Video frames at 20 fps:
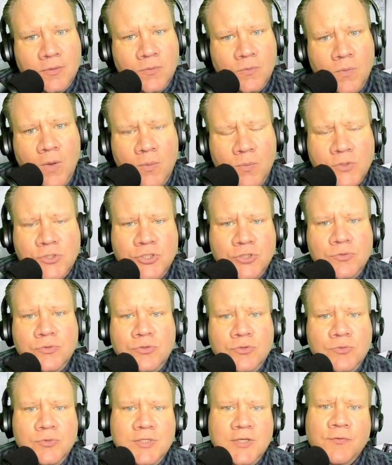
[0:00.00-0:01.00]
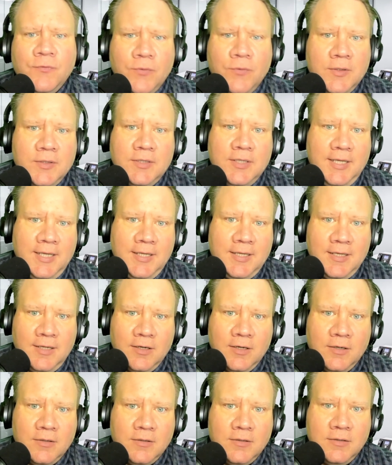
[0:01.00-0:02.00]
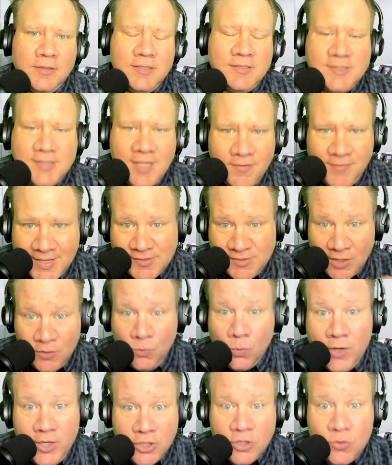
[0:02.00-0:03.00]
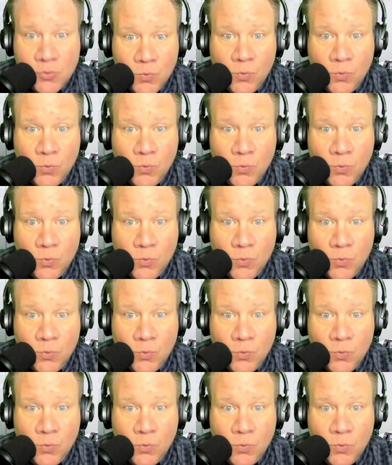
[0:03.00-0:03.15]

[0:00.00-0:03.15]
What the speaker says: what would you do differently here? Instead of asking, what do you